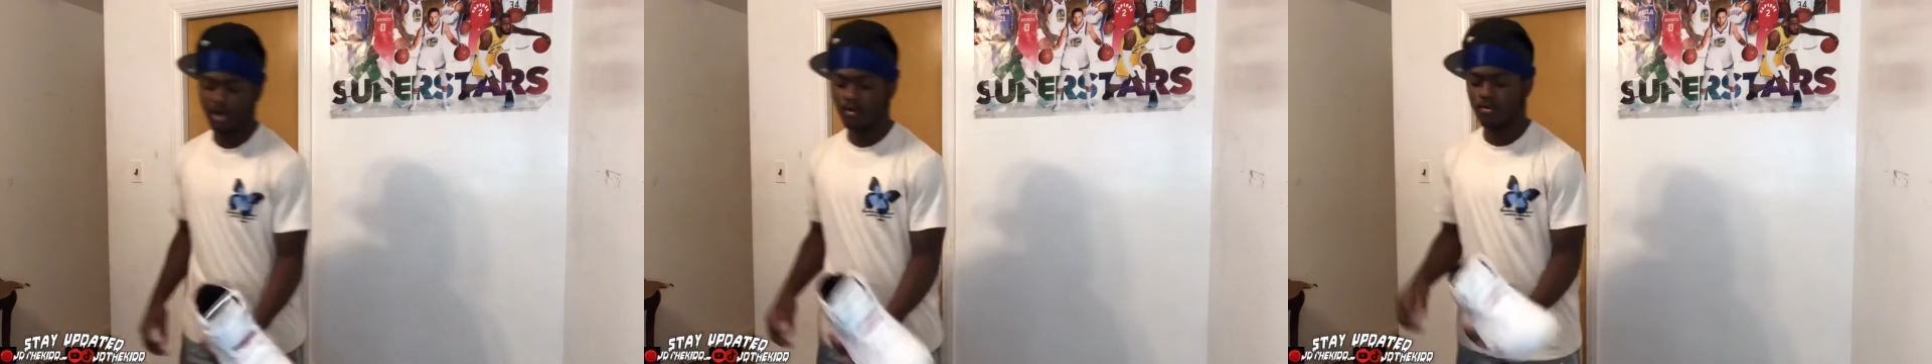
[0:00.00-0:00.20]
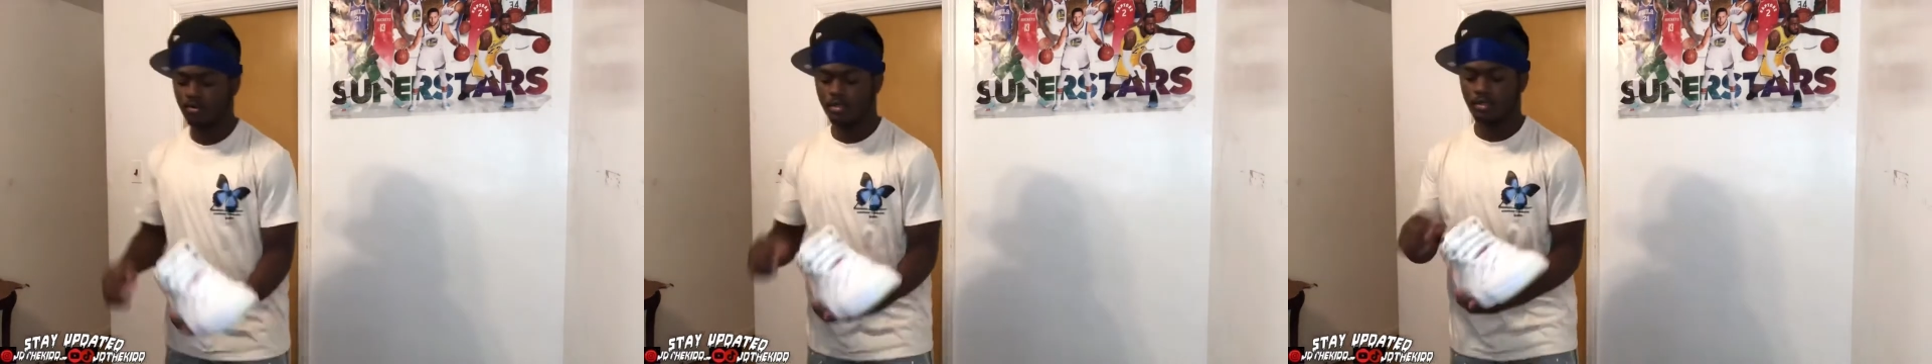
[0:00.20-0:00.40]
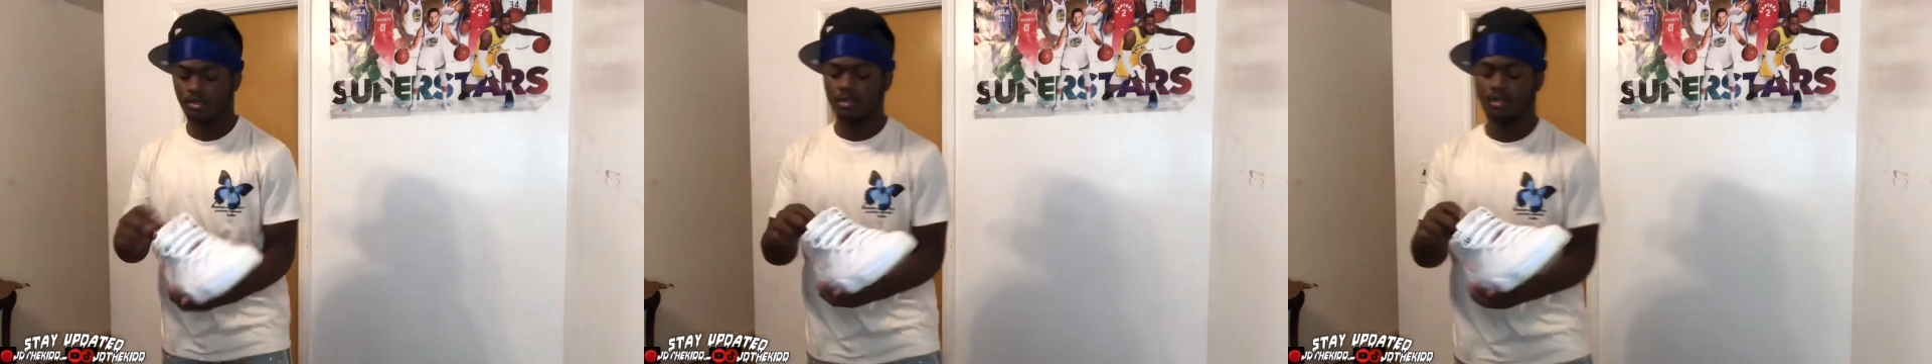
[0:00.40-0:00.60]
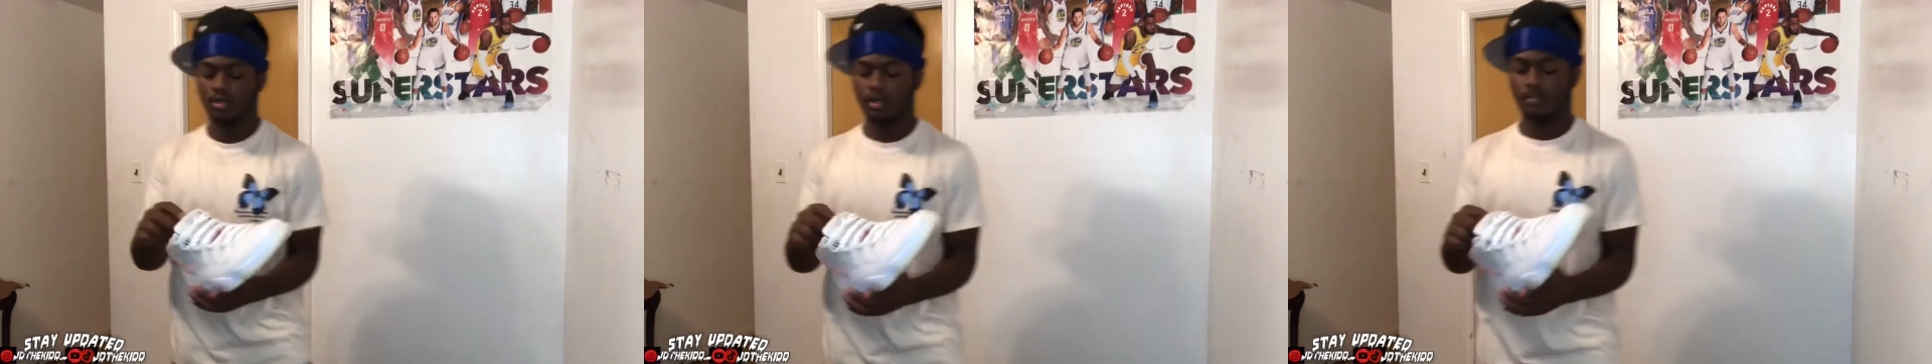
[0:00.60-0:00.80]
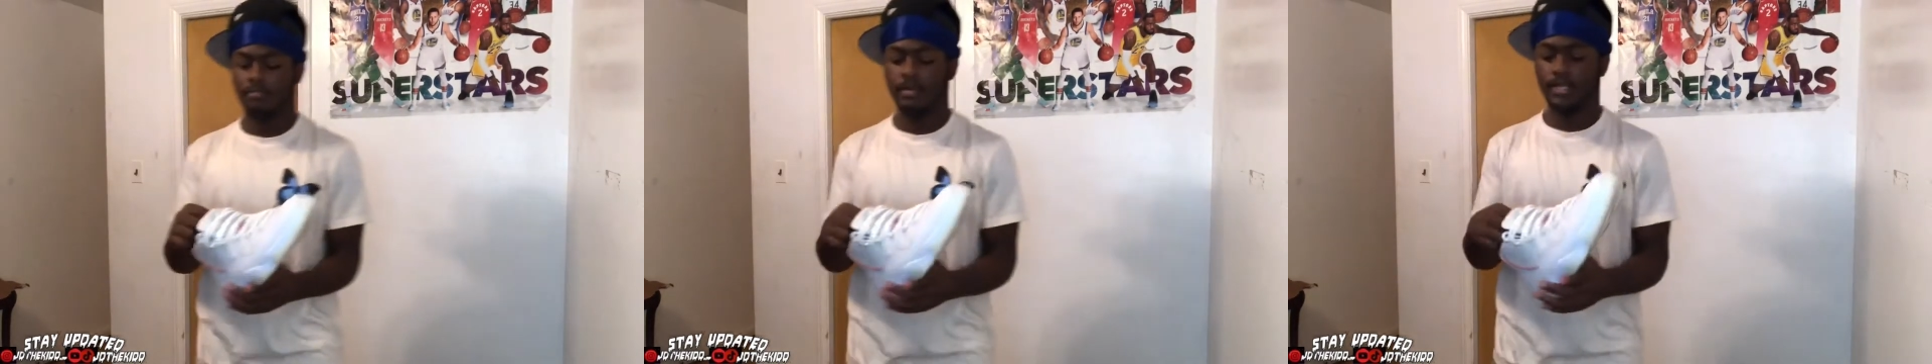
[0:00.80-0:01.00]
now.
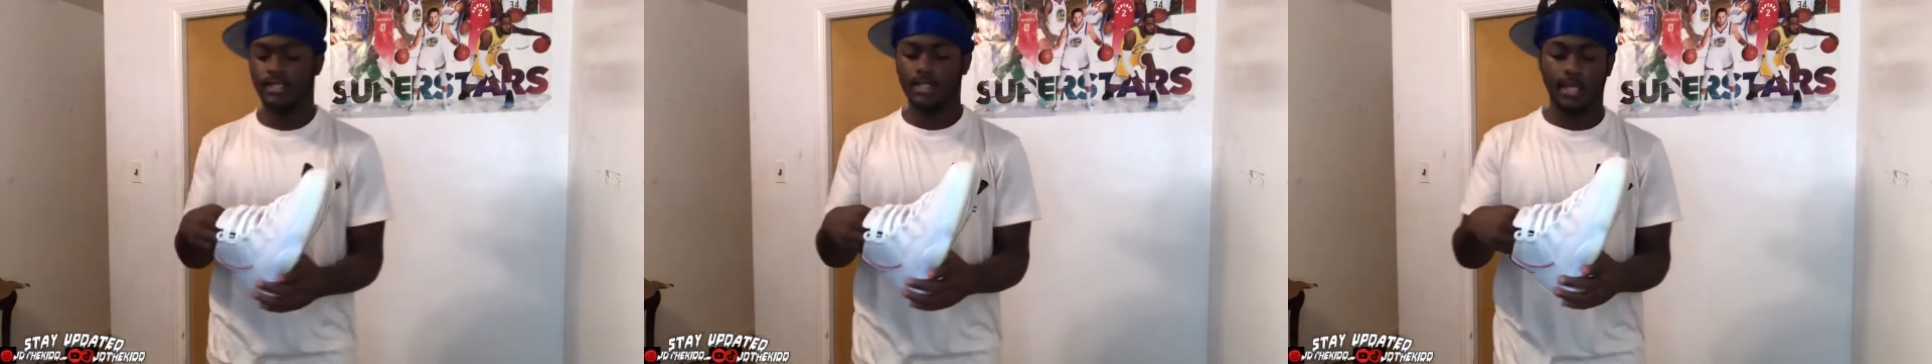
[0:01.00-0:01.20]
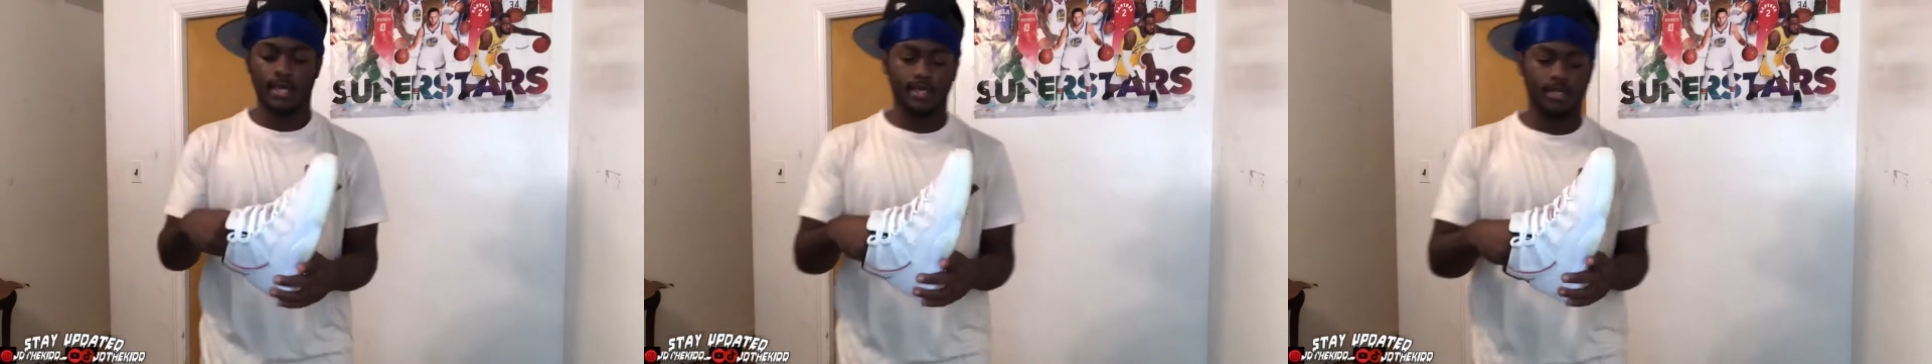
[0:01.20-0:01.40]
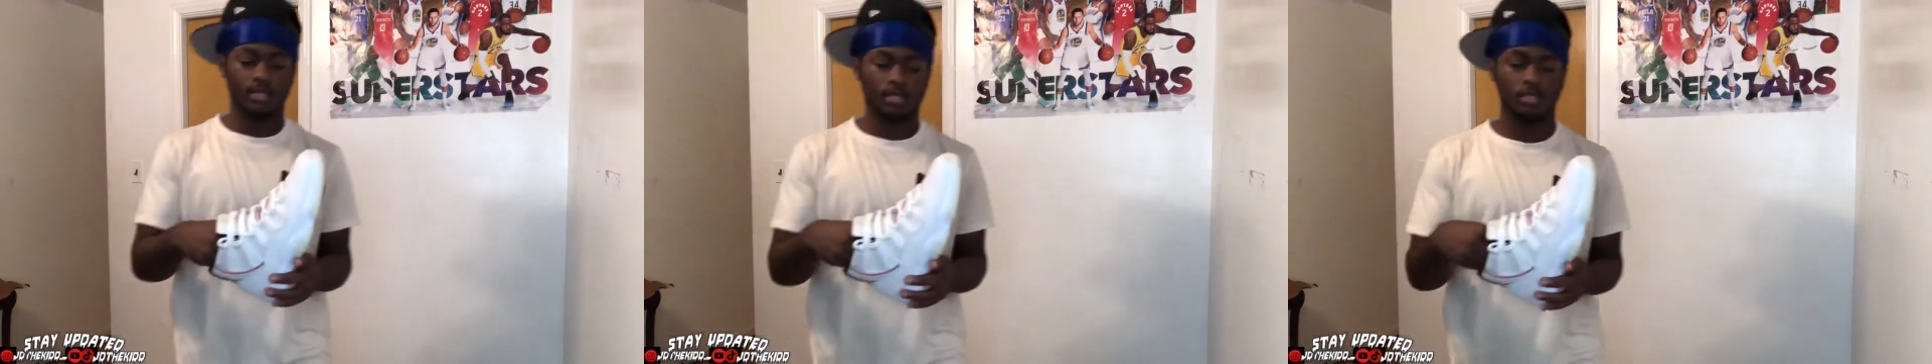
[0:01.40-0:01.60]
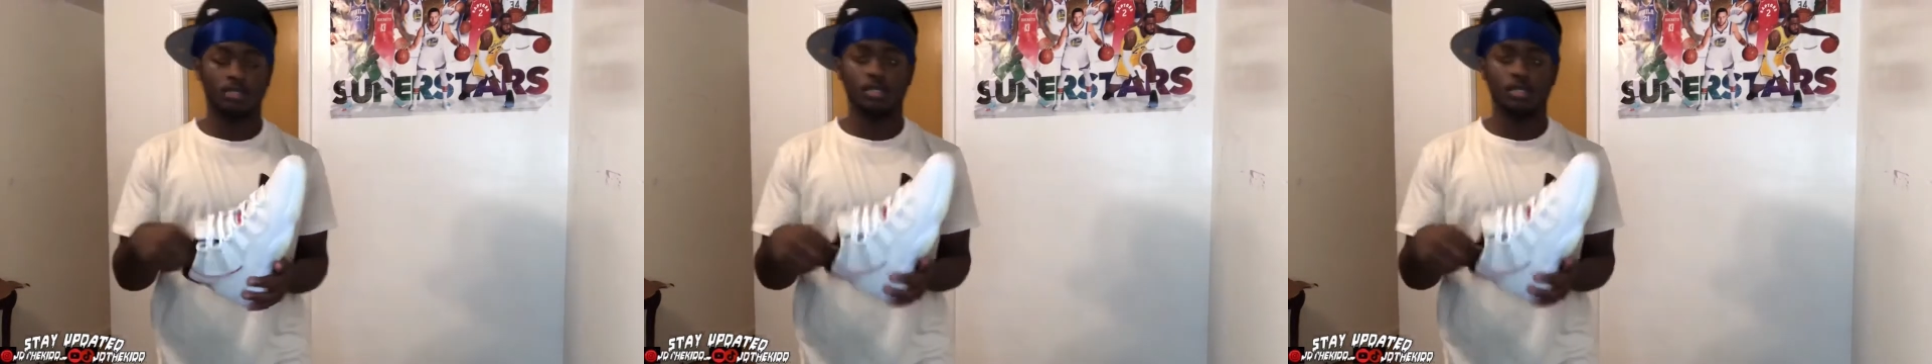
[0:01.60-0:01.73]
But it's like,